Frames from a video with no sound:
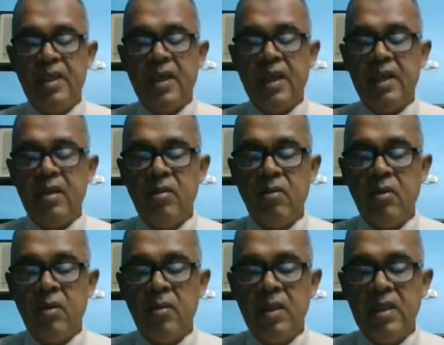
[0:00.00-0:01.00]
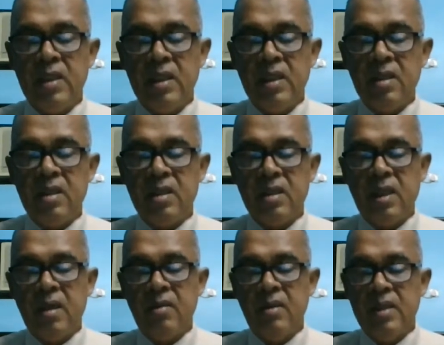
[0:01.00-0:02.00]
drug information
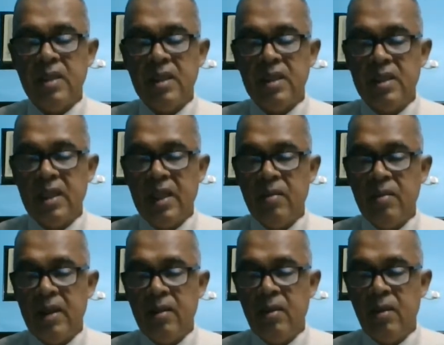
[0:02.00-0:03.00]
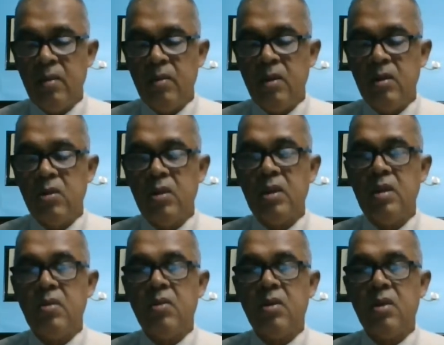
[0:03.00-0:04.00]
services shall be available
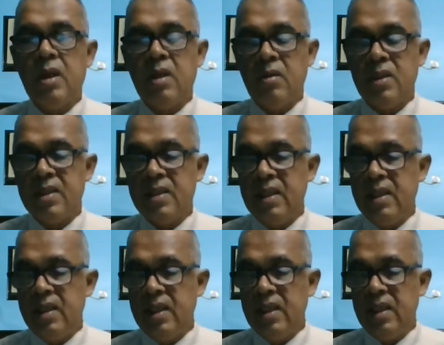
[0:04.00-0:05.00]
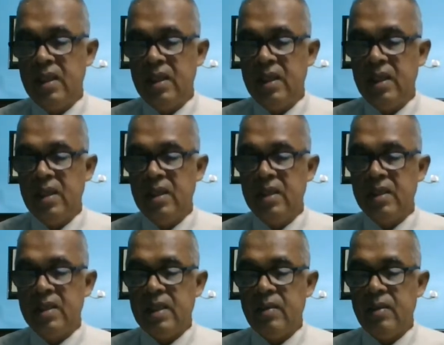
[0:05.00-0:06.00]
24 hours a day,
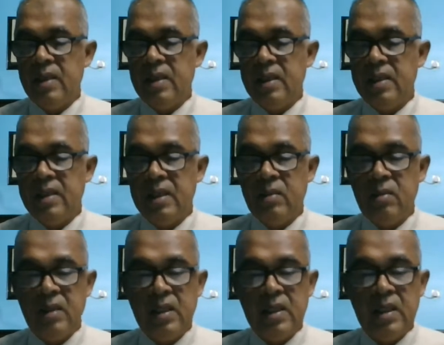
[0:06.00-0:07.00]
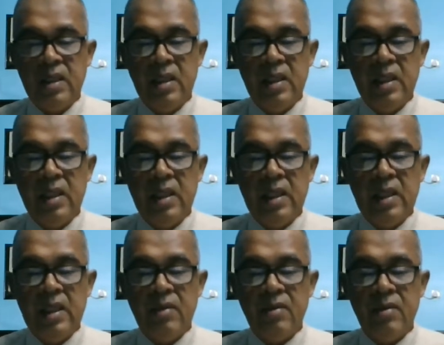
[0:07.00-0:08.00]
7 days a week.
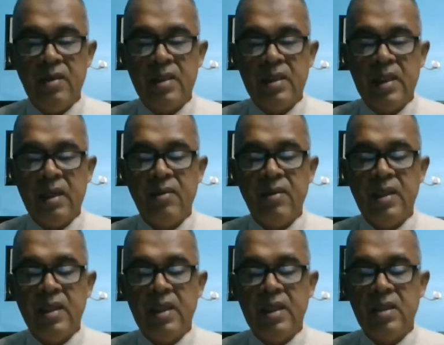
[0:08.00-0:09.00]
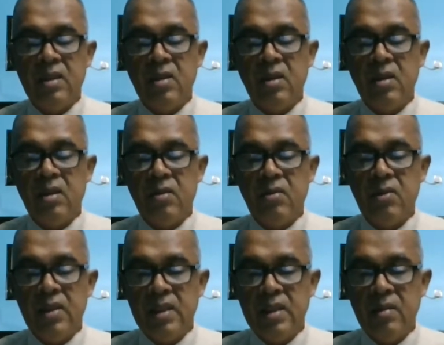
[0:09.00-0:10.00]
If staffing is not
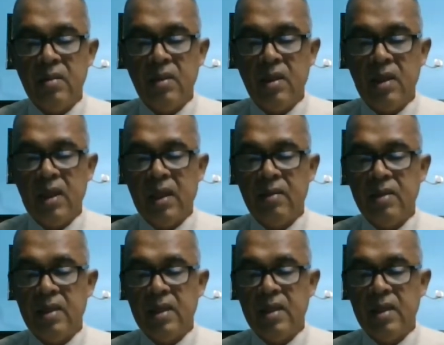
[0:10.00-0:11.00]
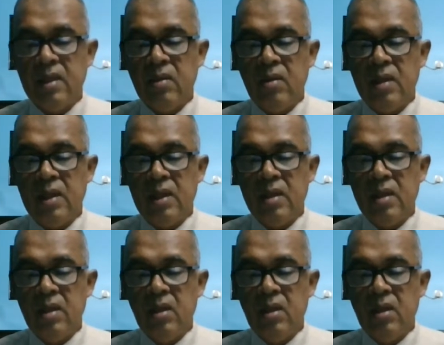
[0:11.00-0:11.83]
feasible after regular